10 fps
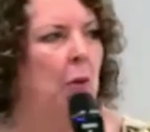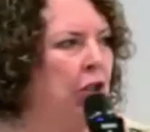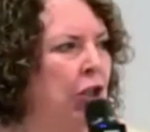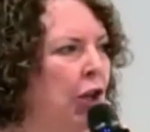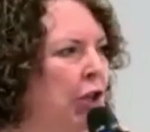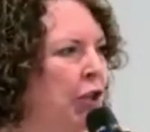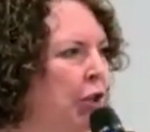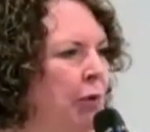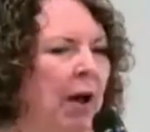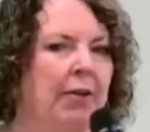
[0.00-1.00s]
what you're going to
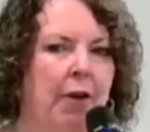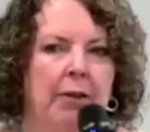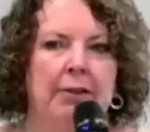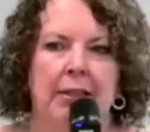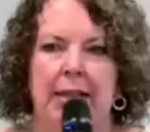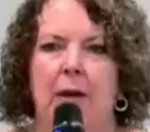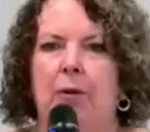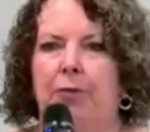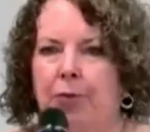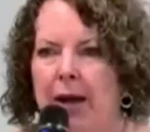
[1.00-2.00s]
do, right? If I sit down
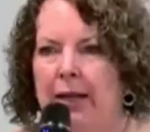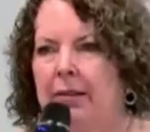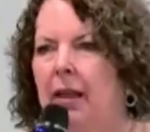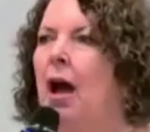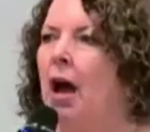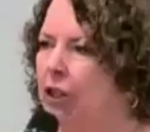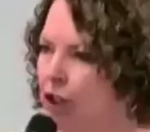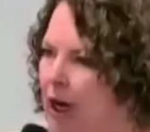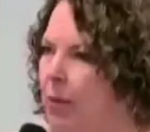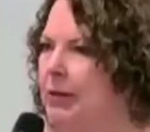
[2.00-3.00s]
with friends, I
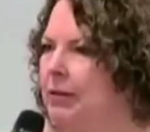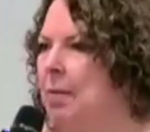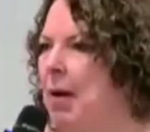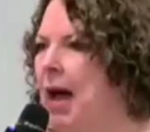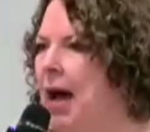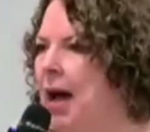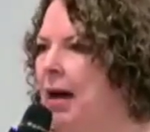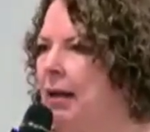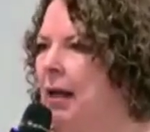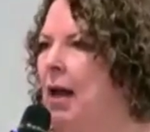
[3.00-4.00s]
share what's on my
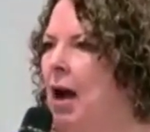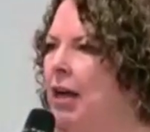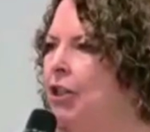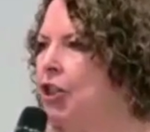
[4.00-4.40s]
heart. I